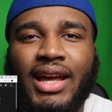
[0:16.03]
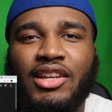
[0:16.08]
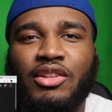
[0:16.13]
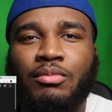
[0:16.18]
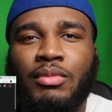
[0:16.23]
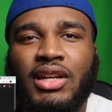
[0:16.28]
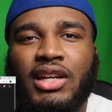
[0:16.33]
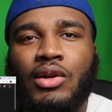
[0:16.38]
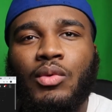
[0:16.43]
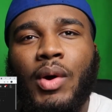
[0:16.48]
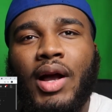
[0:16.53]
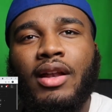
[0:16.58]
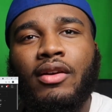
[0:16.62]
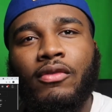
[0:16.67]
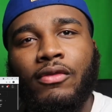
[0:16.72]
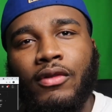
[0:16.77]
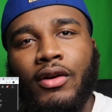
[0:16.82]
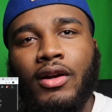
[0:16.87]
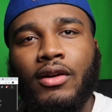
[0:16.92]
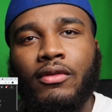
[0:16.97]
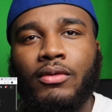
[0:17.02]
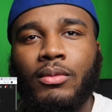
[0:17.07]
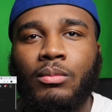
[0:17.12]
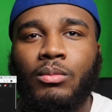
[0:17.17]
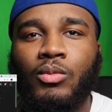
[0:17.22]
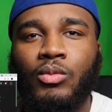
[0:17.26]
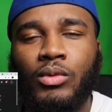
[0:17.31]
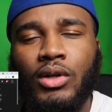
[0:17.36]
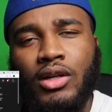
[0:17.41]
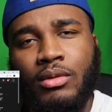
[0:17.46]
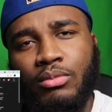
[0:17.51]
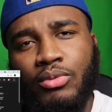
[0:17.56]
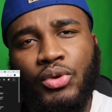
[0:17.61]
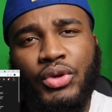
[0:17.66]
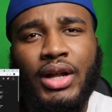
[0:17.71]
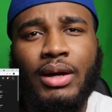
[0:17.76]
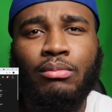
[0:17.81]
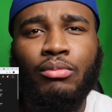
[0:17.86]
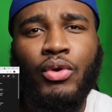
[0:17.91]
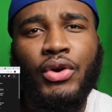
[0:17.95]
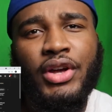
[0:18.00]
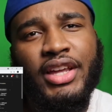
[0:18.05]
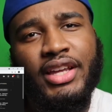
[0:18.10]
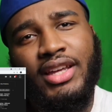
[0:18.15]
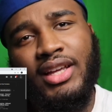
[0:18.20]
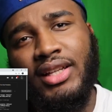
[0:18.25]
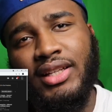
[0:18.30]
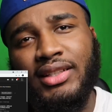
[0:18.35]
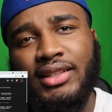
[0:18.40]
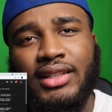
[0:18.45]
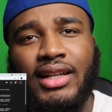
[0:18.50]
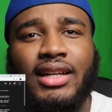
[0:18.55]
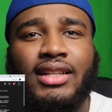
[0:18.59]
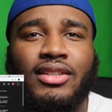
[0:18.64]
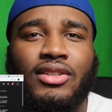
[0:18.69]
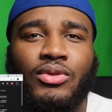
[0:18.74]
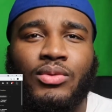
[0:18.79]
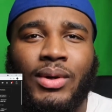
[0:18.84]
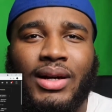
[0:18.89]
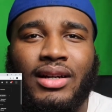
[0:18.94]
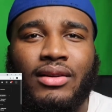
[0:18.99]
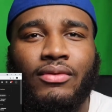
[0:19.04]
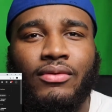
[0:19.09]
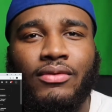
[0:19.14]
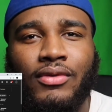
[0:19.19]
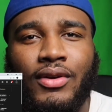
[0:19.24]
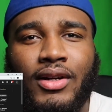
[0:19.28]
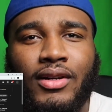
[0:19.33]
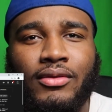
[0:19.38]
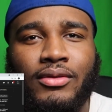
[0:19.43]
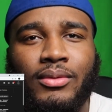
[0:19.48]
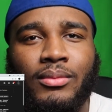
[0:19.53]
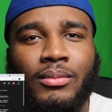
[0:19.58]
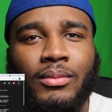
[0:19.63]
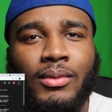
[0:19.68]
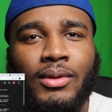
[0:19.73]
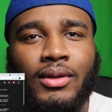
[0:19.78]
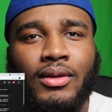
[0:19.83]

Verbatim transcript: has money right in front of him? Run up on that boy and kill his cousins right in front of him.